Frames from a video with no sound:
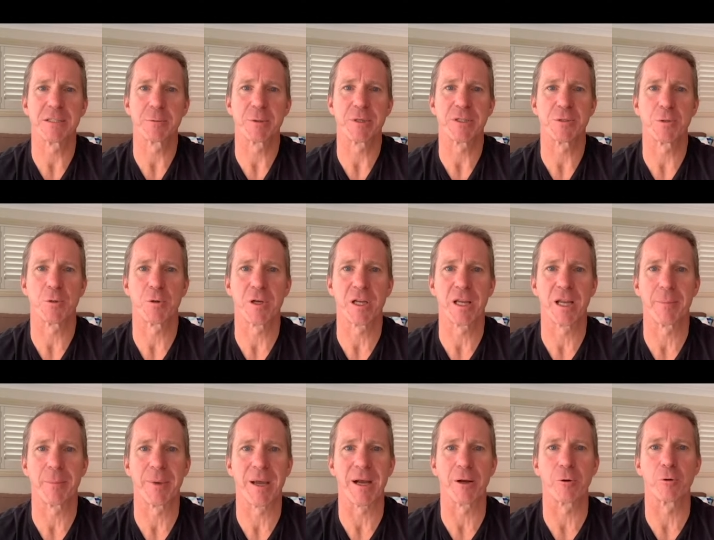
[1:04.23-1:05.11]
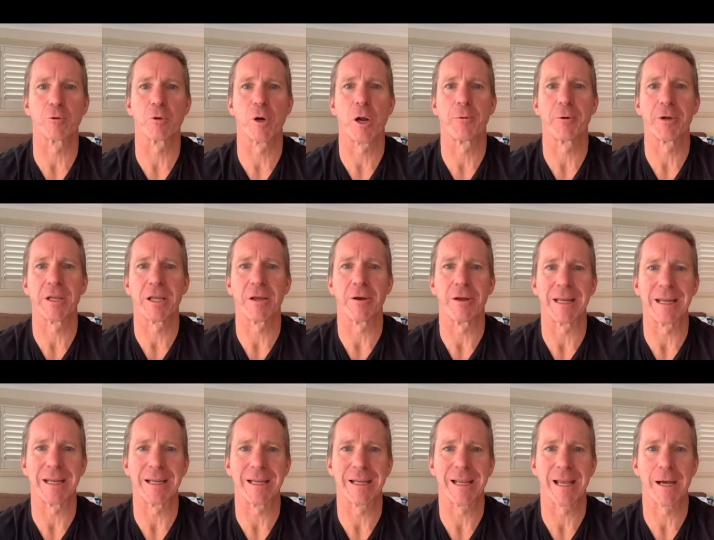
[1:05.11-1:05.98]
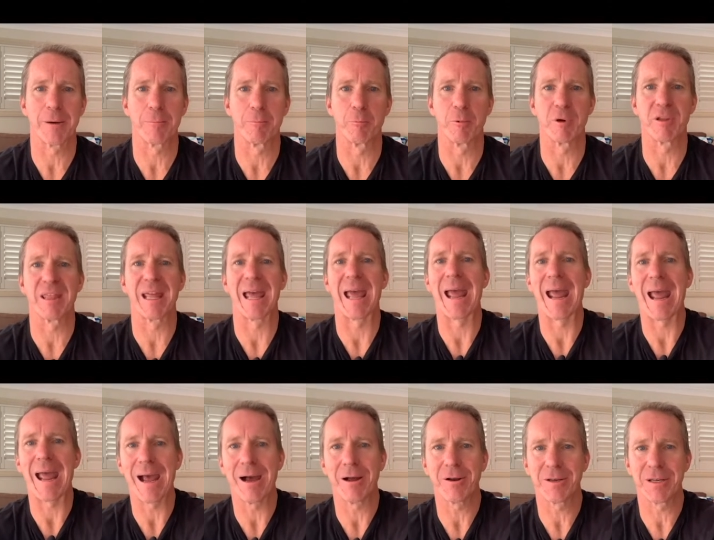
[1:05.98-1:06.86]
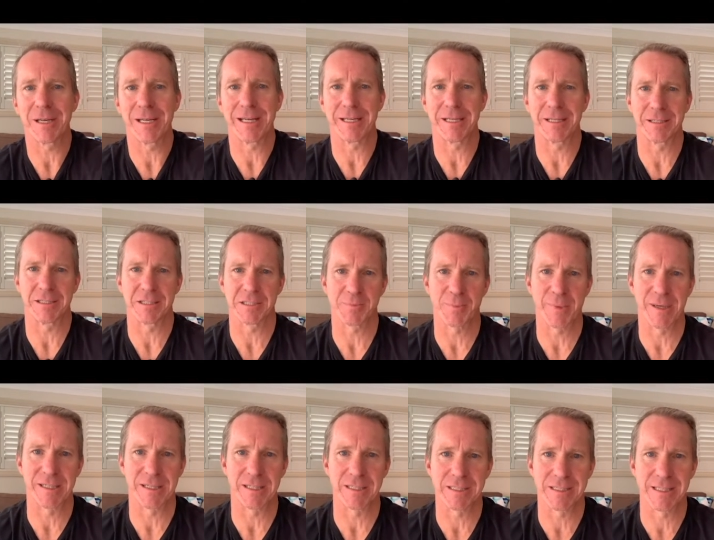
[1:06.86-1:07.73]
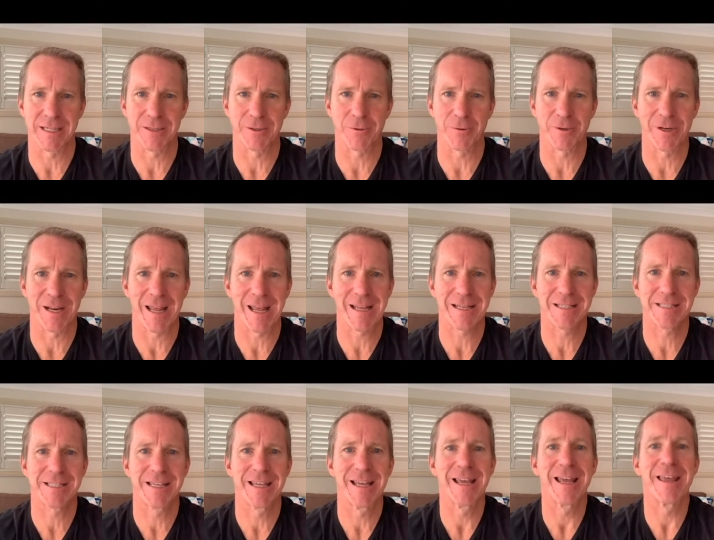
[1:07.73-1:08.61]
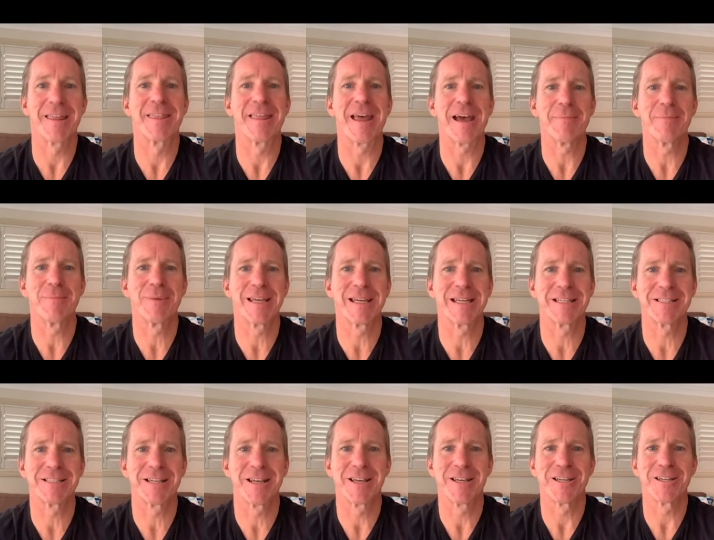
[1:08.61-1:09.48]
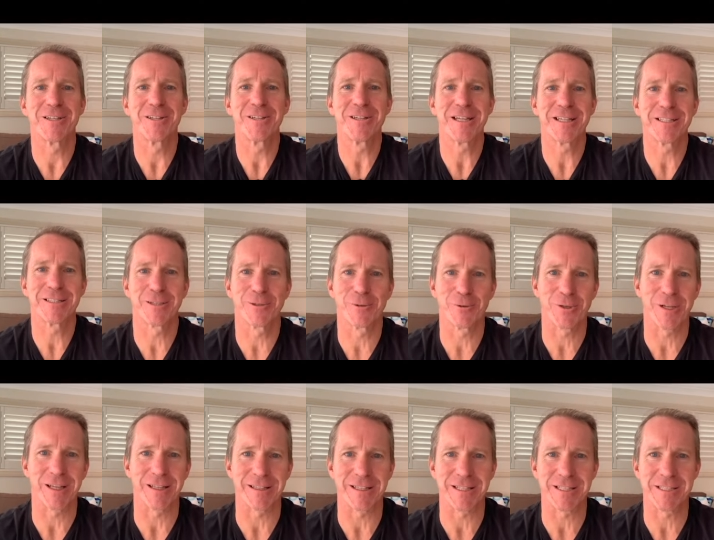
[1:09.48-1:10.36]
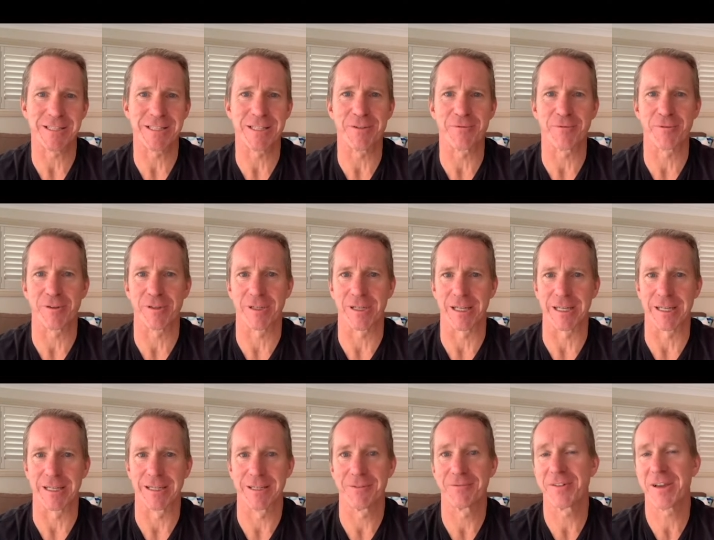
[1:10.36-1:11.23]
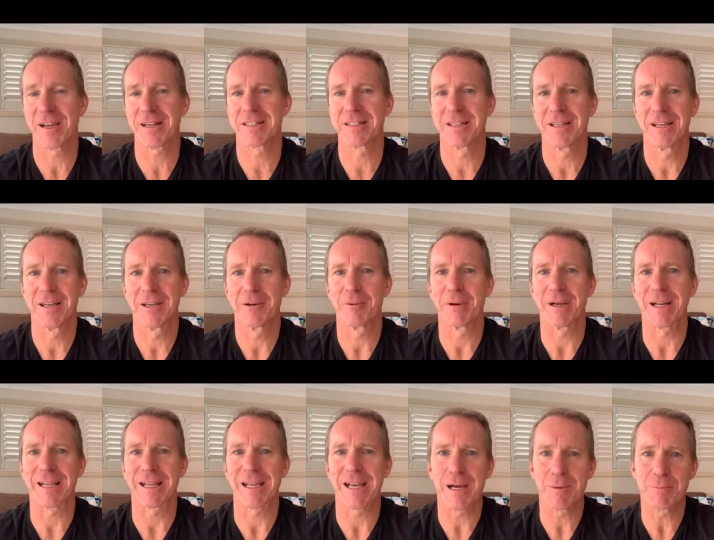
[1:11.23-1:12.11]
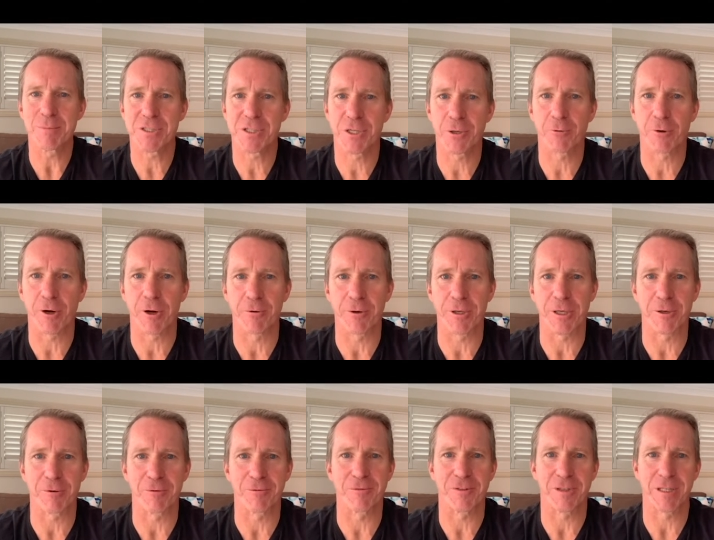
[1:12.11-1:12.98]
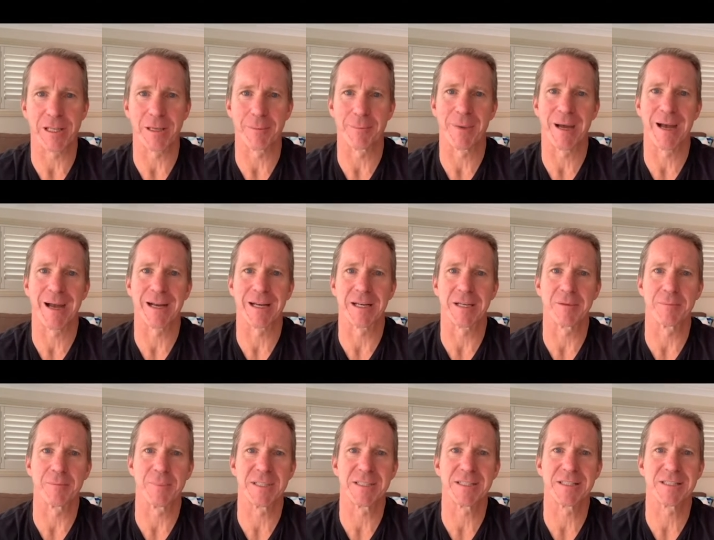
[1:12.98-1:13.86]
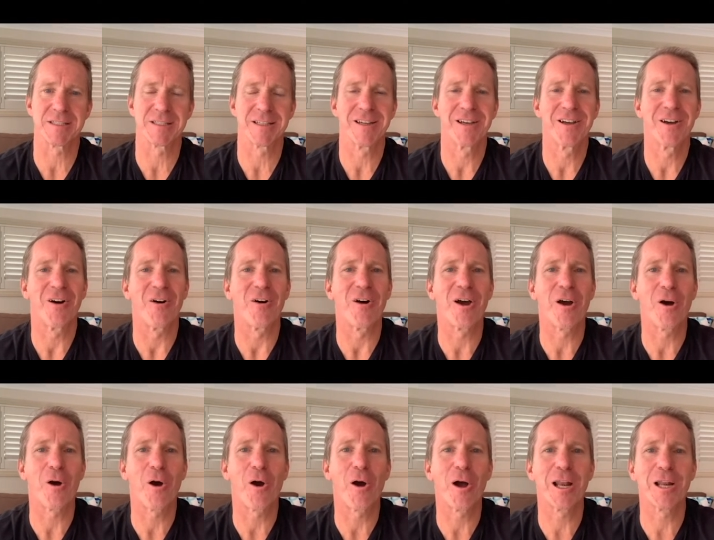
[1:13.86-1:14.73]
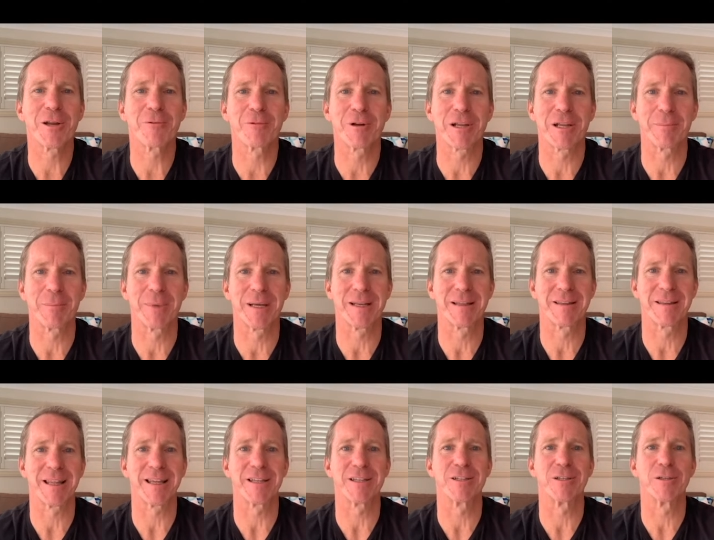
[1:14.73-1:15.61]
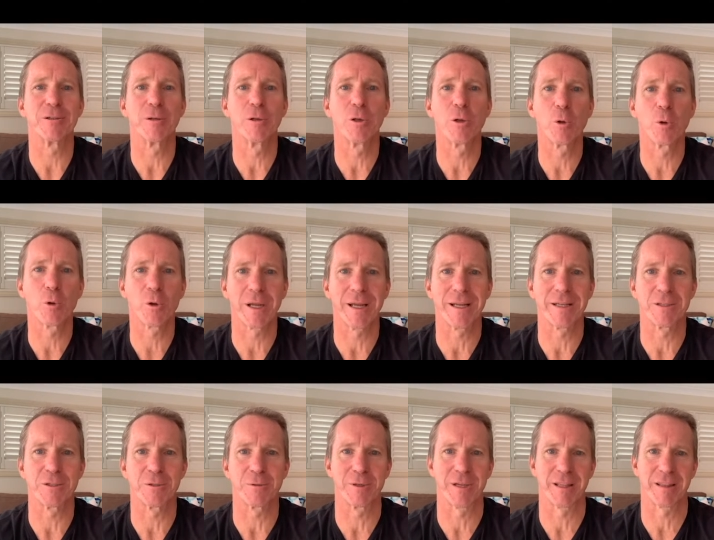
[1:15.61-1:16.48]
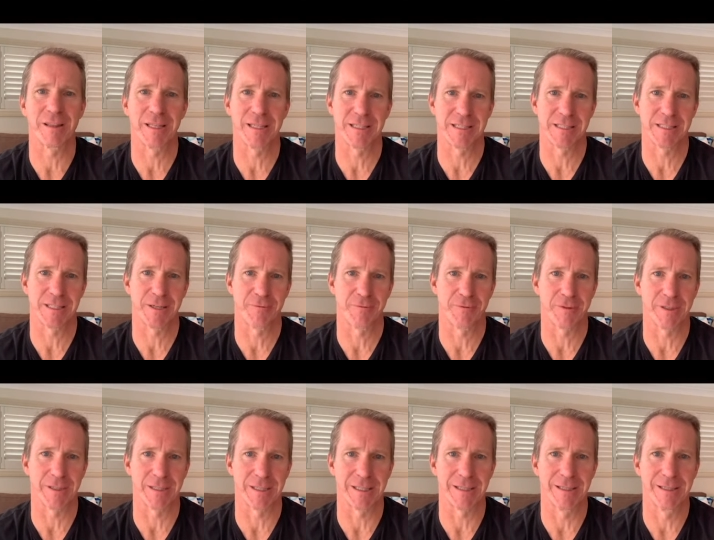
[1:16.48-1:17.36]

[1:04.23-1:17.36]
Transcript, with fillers: we're talking about growing your income without needing to spend a cent on ads, that means you need to look at this differently. In fact, when it comes to growing your affiliate marketing business, I highly recommend that you look at doing things differently.